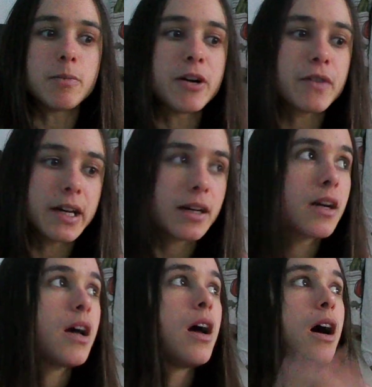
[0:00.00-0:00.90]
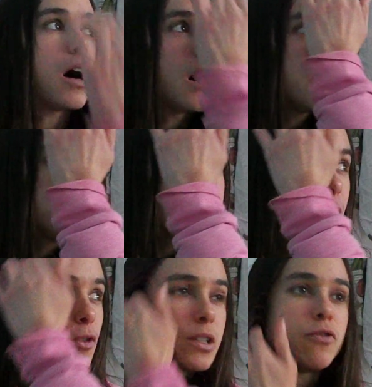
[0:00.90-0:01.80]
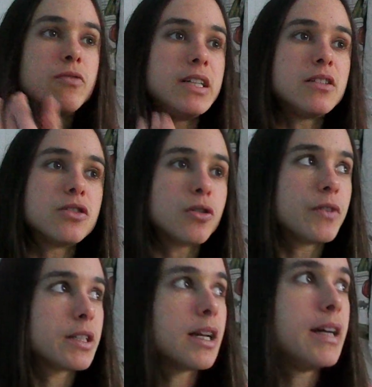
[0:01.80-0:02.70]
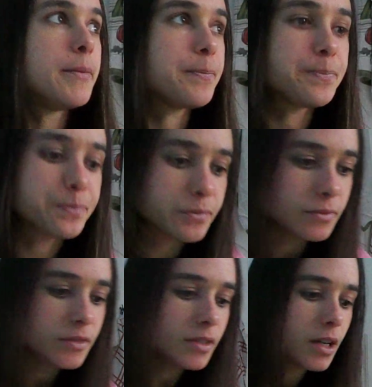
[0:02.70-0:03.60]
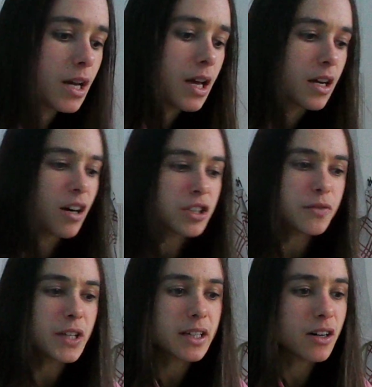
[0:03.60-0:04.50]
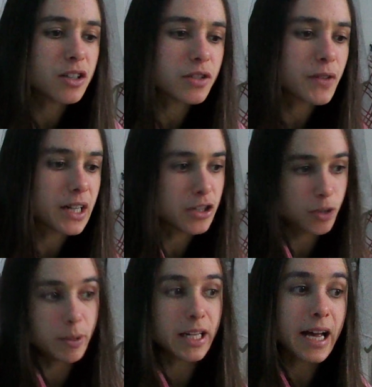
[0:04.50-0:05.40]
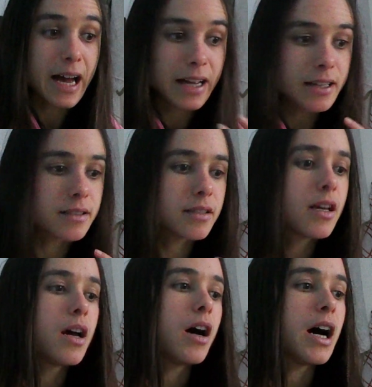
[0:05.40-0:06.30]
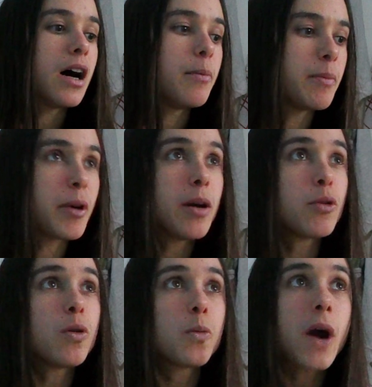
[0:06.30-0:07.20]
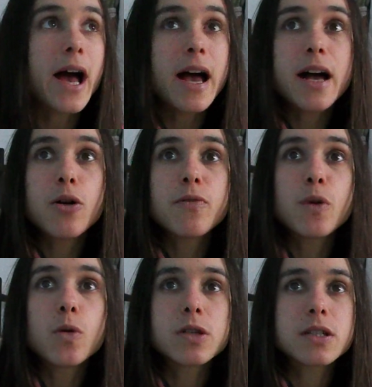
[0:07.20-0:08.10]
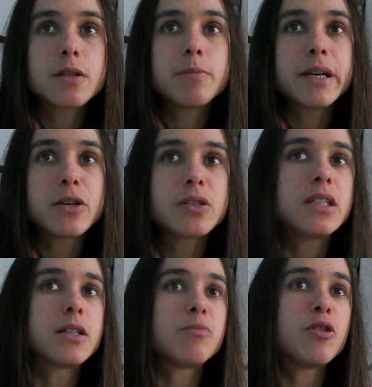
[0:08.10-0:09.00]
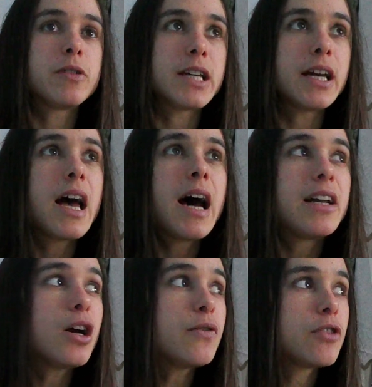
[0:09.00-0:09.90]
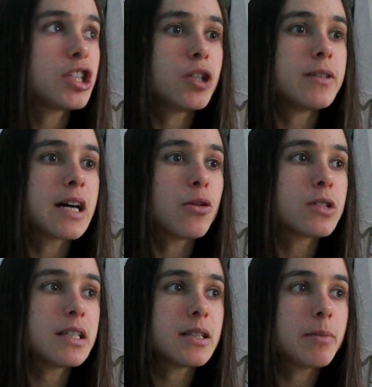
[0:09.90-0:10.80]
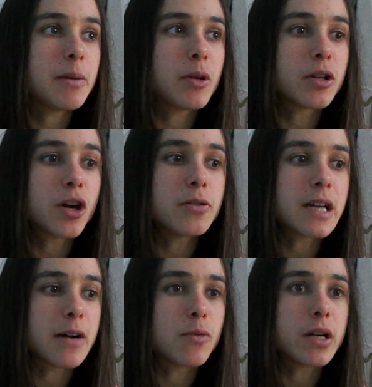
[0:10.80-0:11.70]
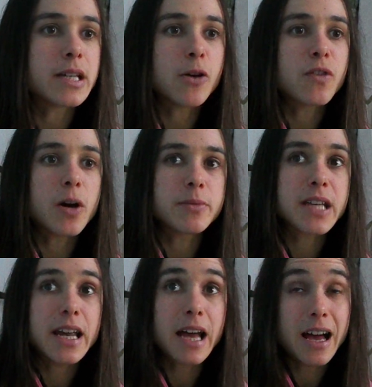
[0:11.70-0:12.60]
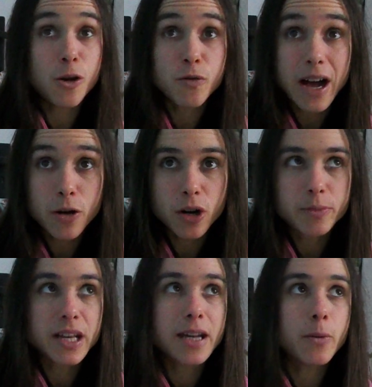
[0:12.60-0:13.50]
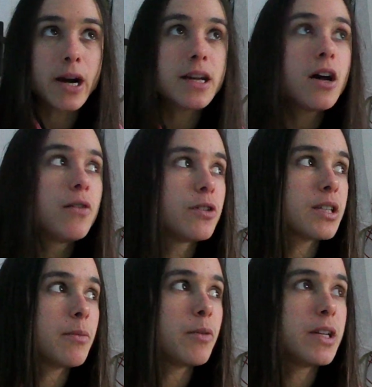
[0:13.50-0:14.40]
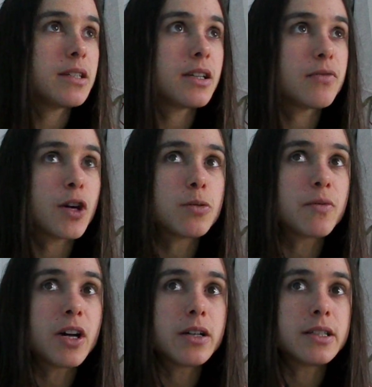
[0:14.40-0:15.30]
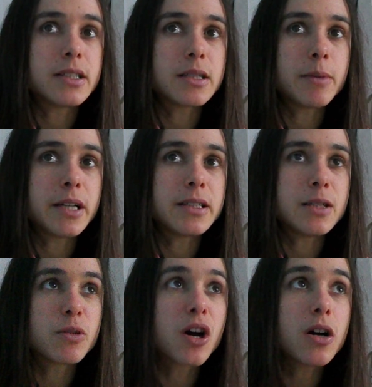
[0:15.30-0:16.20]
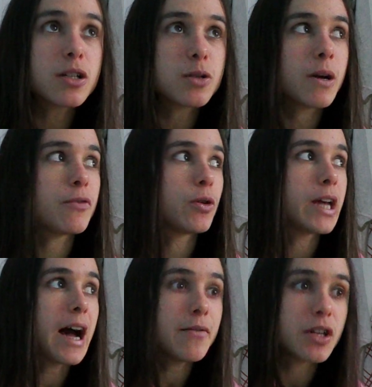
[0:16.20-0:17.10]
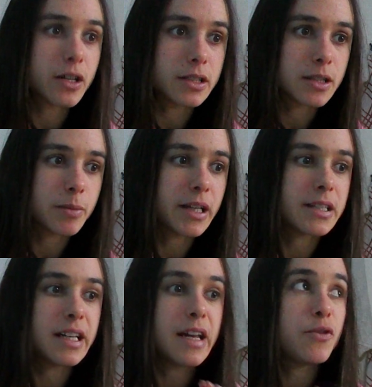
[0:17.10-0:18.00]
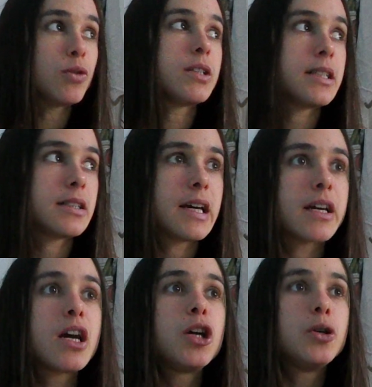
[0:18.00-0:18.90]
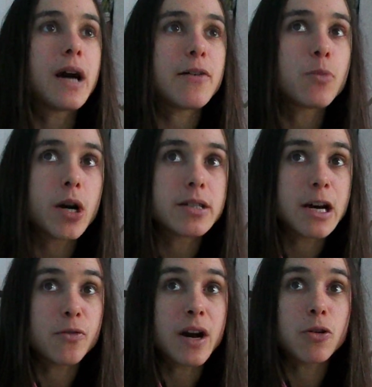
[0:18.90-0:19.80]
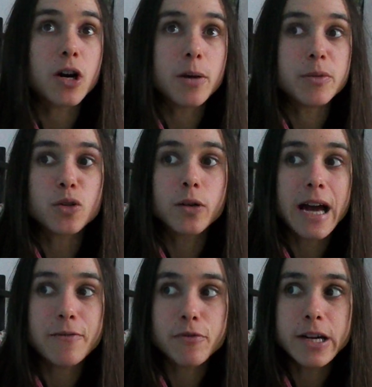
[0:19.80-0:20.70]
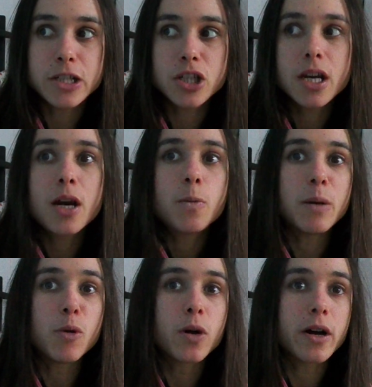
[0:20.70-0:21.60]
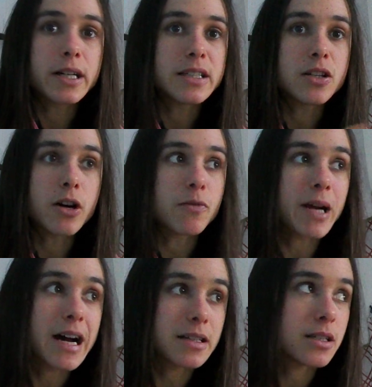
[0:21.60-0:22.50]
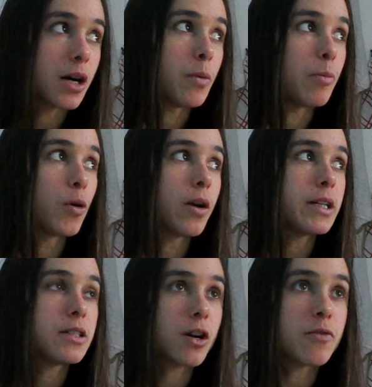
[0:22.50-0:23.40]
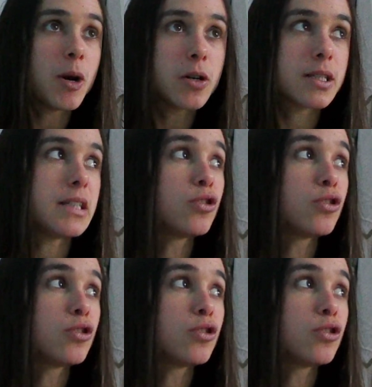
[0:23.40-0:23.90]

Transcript: I think. For different reasons, obviously. I just think that should be the case. But I'm not aware of autism being considered a priority. And the other issue is that autistic people are known to have worse health outcomes anyway, for similar reason as those with learning disabilities. Regardless of whether or not you have a learning disability, if you're autistic, you have worse health outcomes on average. We're more likely to die from cancer, we're more likely to die from heart disease.